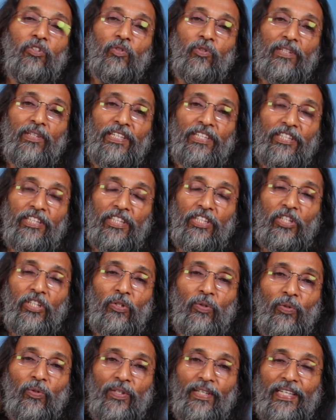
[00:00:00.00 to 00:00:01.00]
to
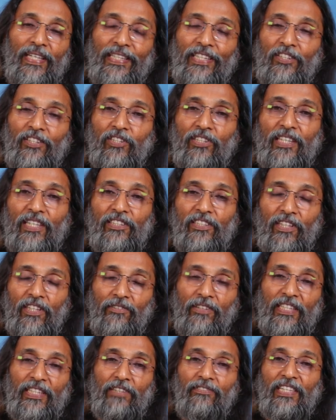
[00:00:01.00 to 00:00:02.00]
continue in its
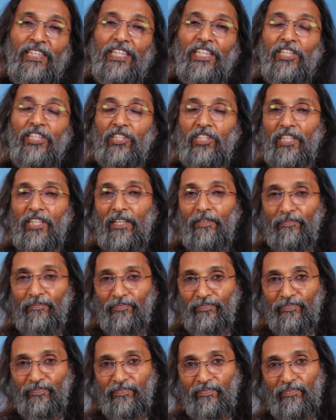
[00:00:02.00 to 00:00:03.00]
conservative inertia.
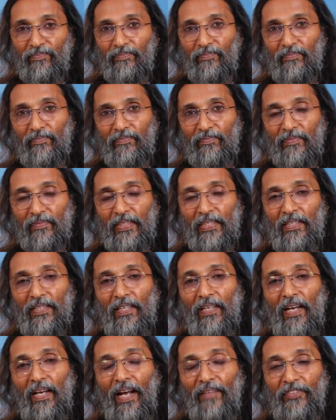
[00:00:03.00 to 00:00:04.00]

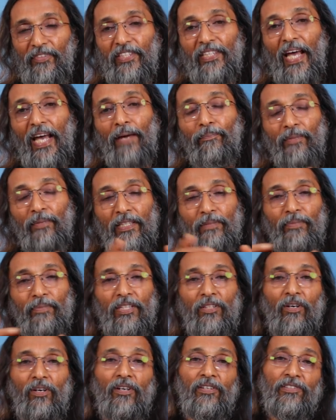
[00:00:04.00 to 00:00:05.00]
And this happened
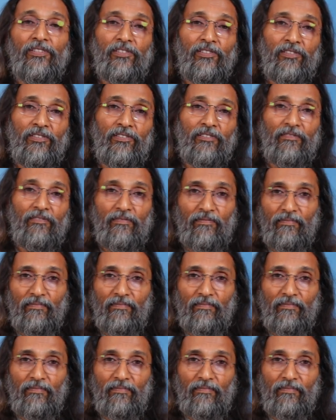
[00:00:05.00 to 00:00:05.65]
because